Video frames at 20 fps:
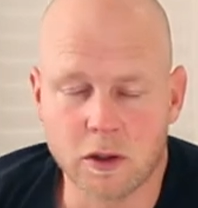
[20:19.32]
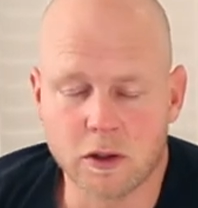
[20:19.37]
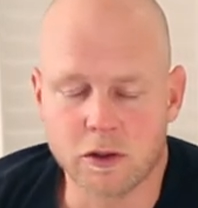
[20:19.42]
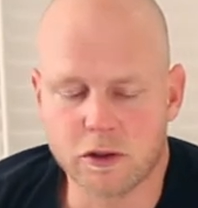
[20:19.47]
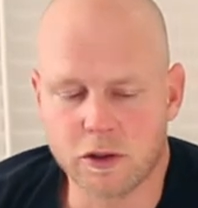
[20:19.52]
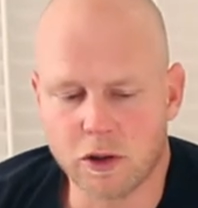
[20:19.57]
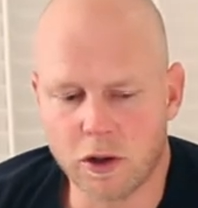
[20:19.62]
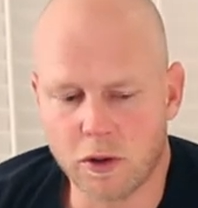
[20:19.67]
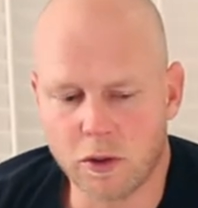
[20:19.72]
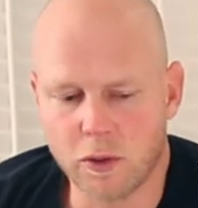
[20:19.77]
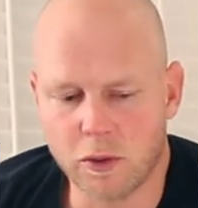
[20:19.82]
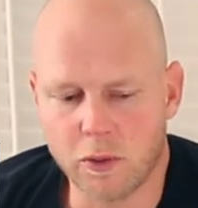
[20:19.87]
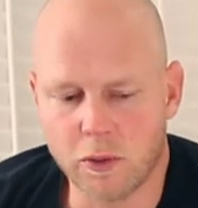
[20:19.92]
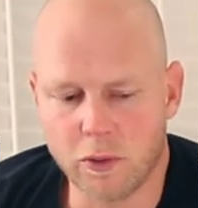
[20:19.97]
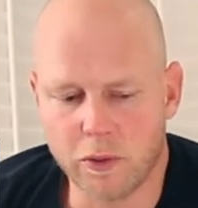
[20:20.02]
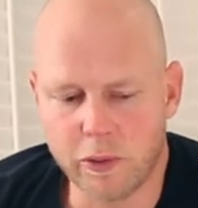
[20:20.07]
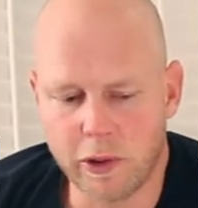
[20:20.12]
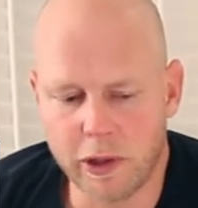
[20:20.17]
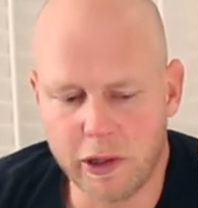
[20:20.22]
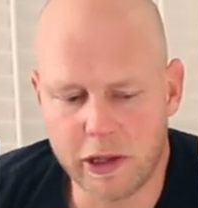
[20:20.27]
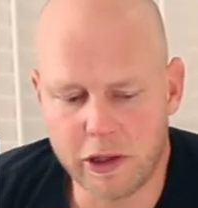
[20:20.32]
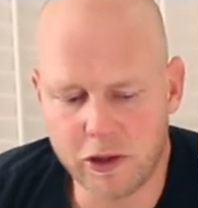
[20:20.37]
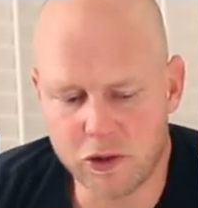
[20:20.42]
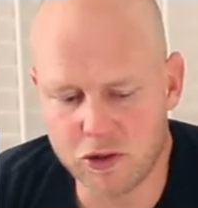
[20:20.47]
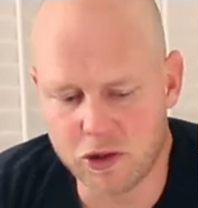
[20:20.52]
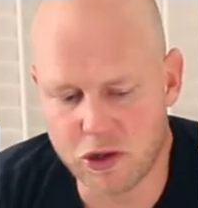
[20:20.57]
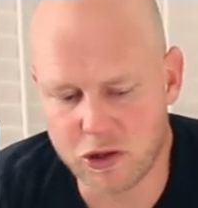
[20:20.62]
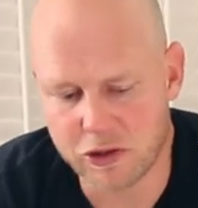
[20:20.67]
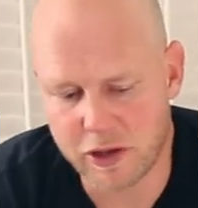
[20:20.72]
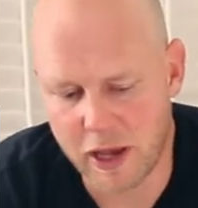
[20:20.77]
So really
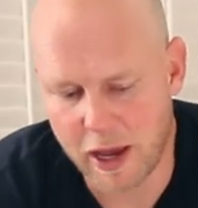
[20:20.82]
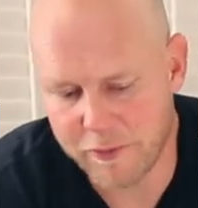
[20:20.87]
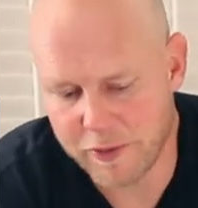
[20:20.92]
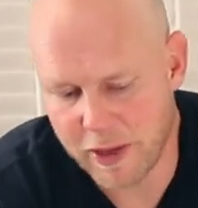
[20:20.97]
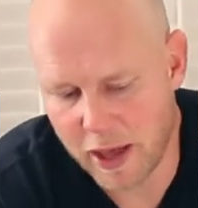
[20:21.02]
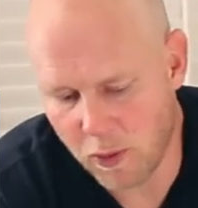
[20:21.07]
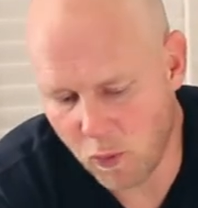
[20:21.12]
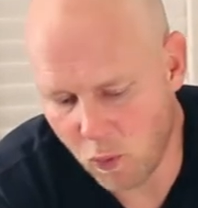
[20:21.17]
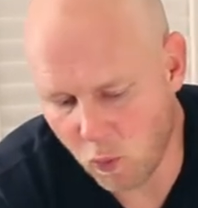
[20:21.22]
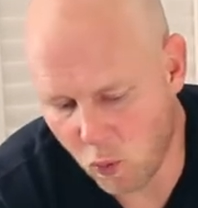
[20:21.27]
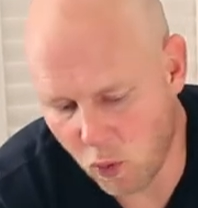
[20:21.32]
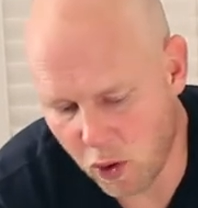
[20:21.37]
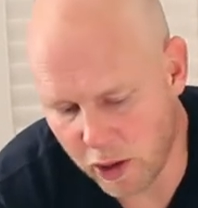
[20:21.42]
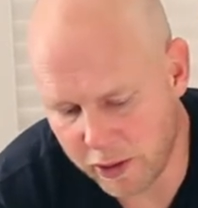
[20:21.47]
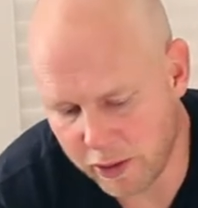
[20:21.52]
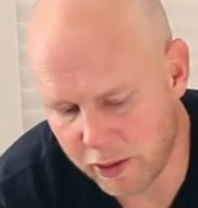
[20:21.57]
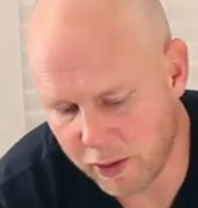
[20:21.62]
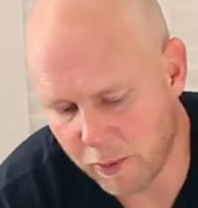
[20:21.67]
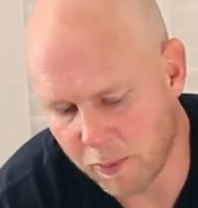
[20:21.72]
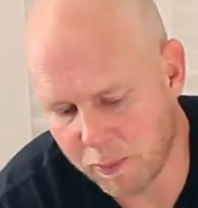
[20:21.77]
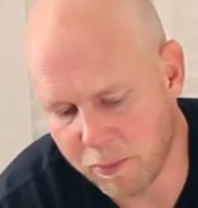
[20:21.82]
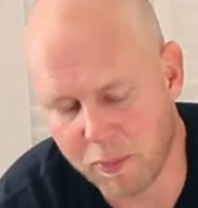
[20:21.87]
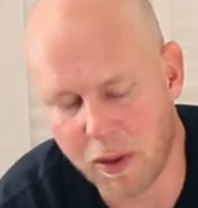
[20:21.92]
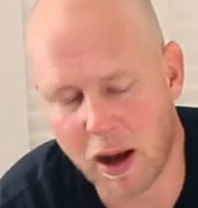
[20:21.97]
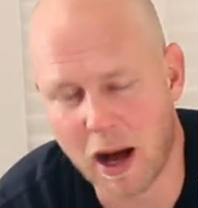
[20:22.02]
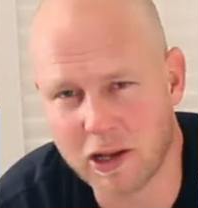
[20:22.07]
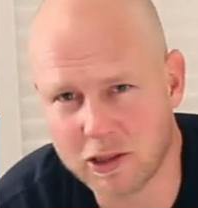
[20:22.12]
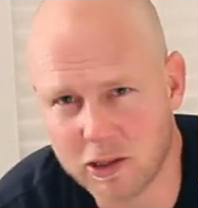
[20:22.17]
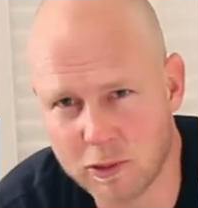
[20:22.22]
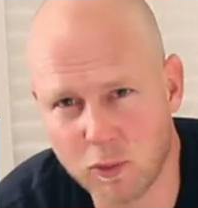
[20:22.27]
you just have that one
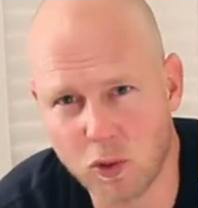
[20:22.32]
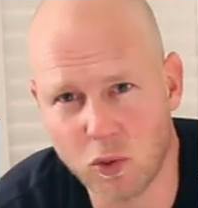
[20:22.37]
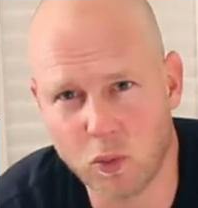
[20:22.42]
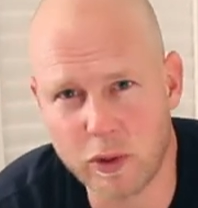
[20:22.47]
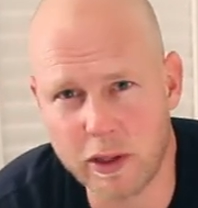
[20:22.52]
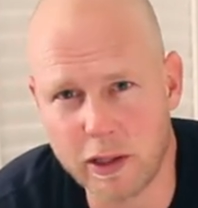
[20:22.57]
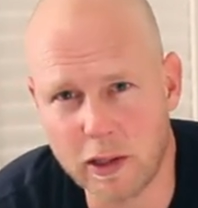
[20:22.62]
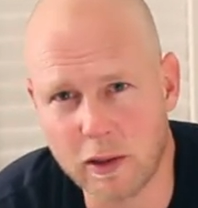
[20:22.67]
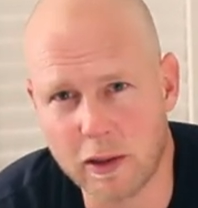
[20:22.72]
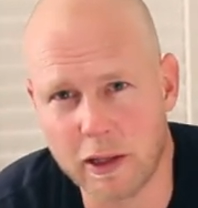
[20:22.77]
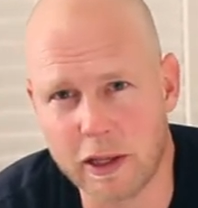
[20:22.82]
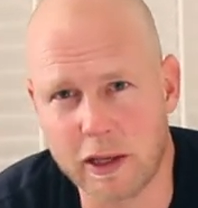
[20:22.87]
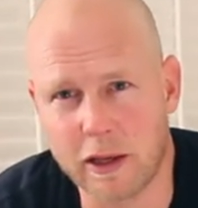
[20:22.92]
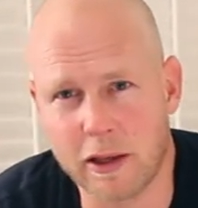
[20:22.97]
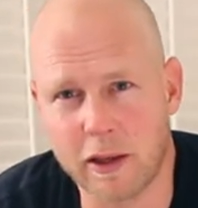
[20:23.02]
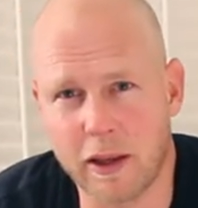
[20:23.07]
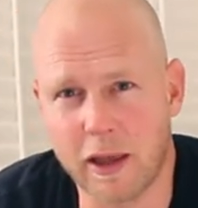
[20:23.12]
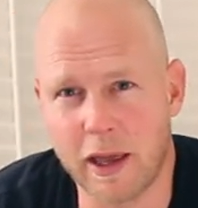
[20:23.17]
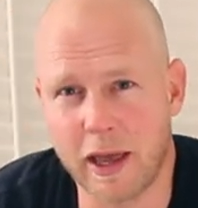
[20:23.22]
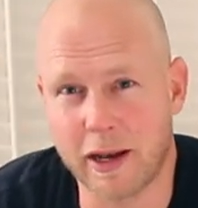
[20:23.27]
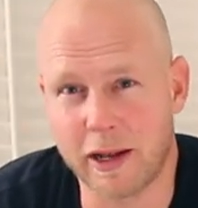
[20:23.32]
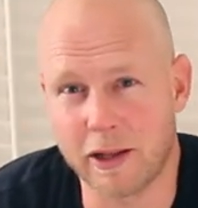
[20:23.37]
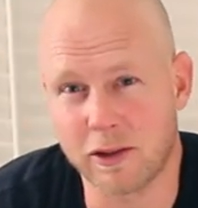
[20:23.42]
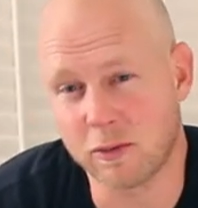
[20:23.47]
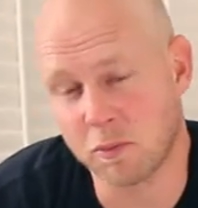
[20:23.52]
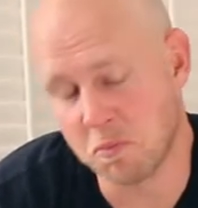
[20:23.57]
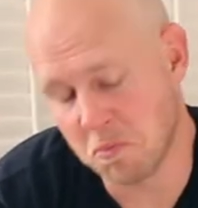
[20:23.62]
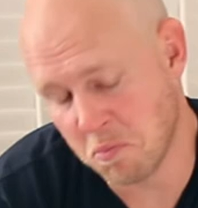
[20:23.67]
possible weak link, and it's